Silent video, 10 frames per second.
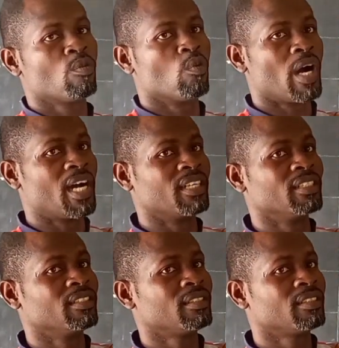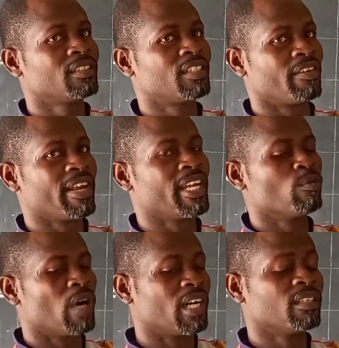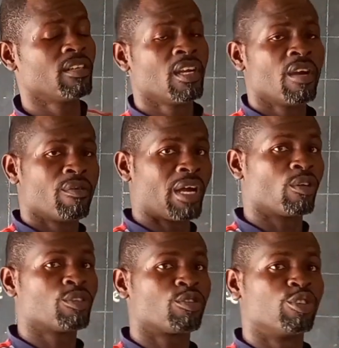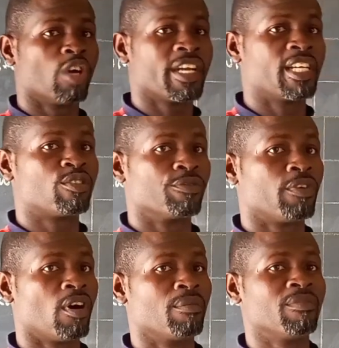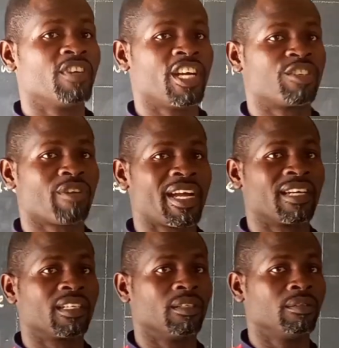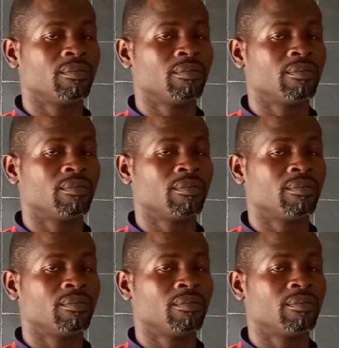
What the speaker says: 1, 3, 1. We are going to join it to form a triangle.